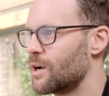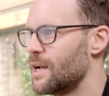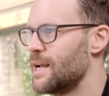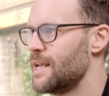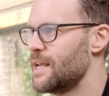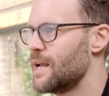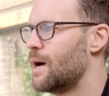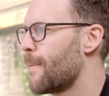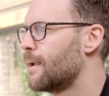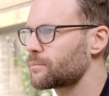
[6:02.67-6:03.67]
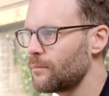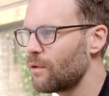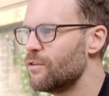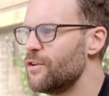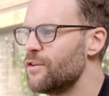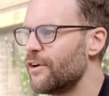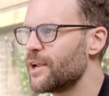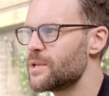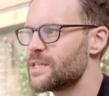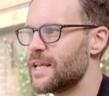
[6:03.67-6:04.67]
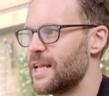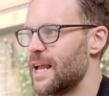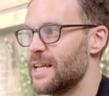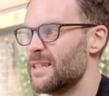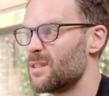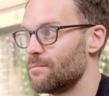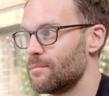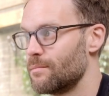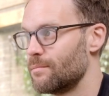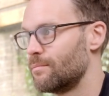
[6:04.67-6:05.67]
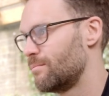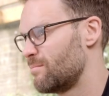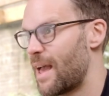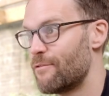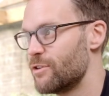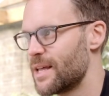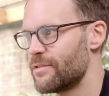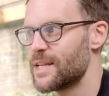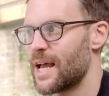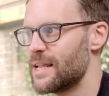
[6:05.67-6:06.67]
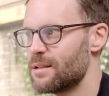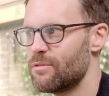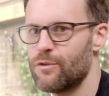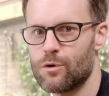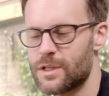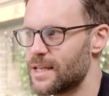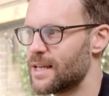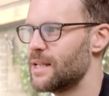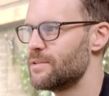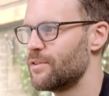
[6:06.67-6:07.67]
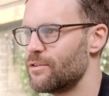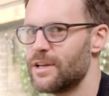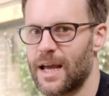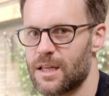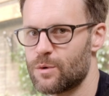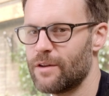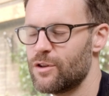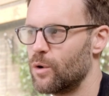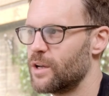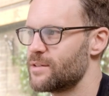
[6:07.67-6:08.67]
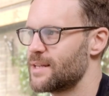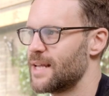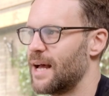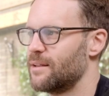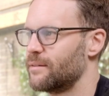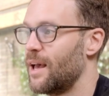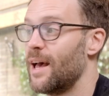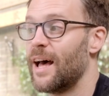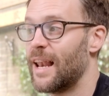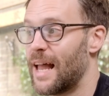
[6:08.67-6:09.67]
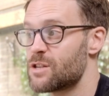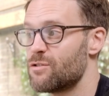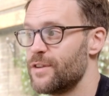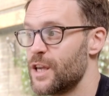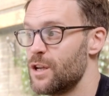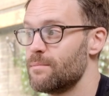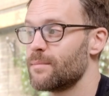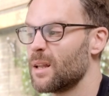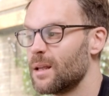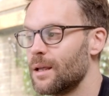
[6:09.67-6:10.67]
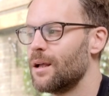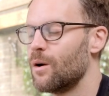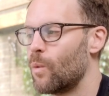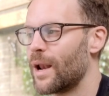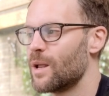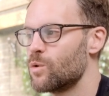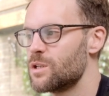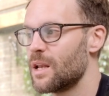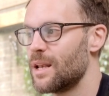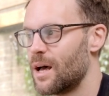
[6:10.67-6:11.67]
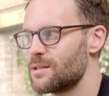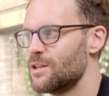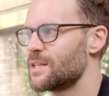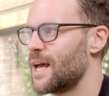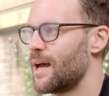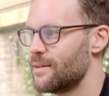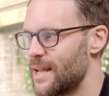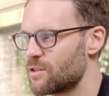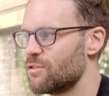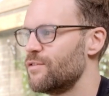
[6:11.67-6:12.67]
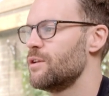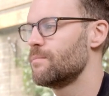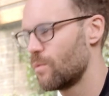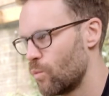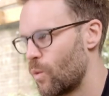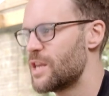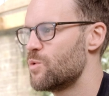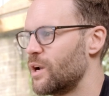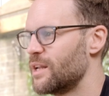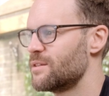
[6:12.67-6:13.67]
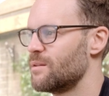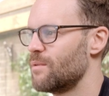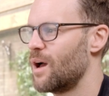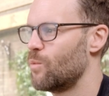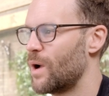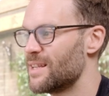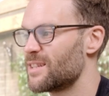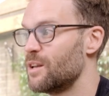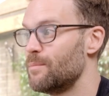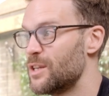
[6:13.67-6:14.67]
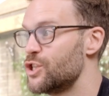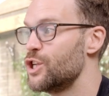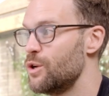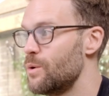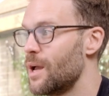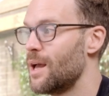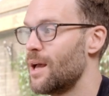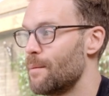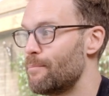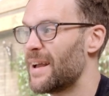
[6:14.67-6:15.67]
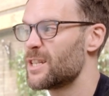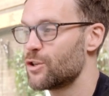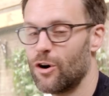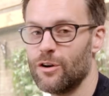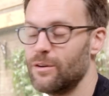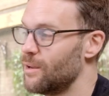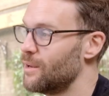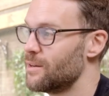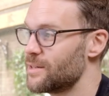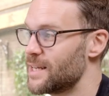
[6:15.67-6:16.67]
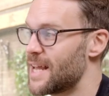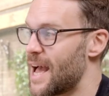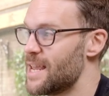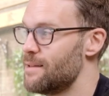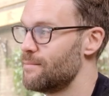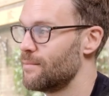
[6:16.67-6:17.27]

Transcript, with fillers: clearly. Review frequency is every seven days, every 14 days, every three days, whatever you want to set it as. Last review, when it was last looked at. Next review, when you want it to, uh, when it's going to be due, based on today,